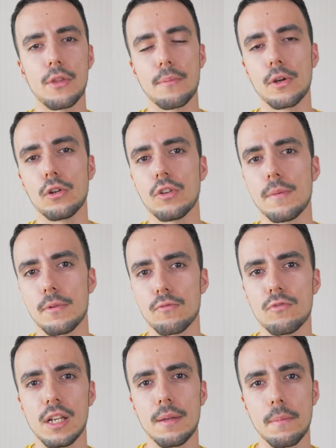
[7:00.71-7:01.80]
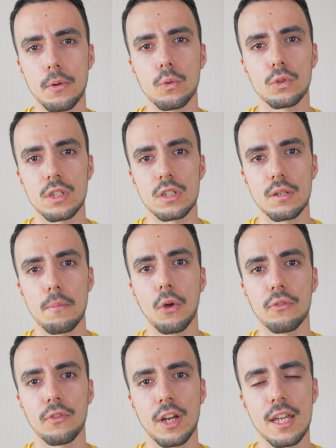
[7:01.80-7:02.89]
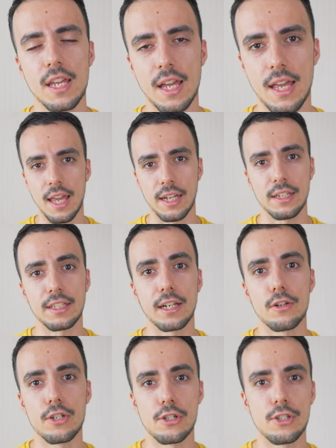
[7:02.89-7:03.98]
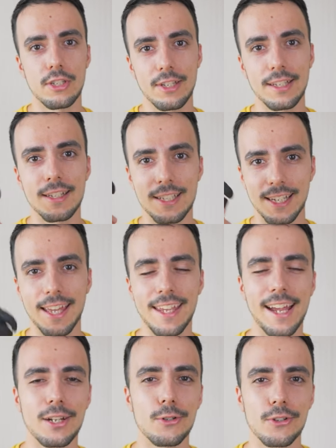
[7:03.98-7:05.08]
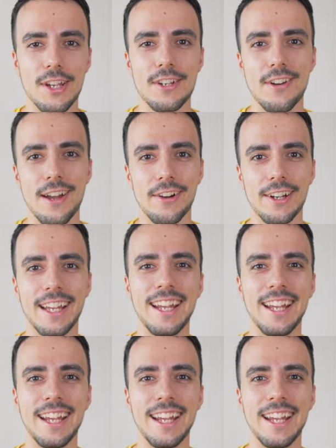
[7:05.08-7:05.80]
and the bow grip, are really important to modify and I'd encourage you to, to get the angle grinder out